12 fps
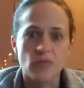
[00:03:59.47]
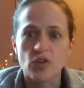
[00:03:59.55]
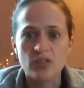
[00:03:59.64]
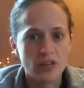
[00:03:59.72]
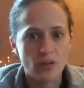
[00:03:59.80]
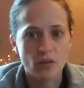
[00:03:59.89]

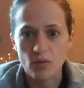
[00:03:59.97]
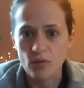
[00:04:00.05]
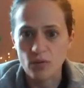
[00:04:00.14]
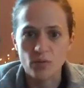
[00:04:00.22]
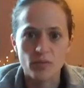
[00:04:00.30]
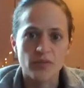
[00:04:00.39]
nursing
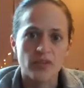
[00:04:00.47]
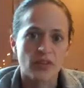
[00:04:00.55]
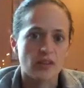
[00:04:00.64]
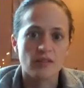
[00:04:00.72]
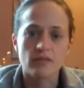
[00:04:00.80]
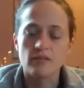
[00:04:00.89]
homes
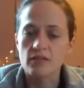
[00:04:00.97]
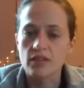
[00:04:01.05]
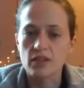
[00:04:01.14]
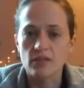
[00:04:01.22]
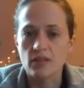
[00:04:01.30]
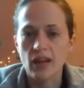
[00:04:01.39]
and
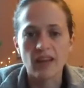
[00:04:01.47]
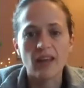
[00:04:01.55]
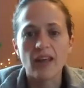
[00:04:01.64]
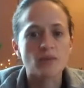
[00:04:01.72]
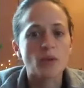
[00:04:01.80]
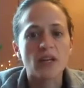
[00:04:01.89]

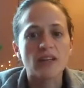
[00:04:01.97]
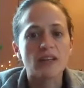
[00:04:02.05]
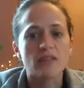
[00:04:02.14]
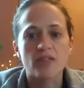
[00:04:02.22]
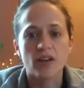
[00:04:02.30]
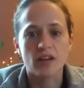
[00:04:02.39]
as many
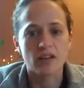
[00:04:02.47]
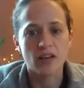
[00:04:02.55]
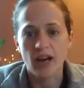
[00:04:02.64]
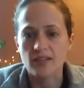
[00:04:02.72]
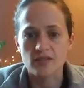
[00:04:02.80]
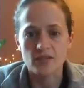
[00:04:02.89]
different
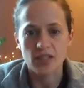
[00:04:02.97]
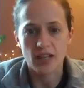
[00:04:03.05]
kinds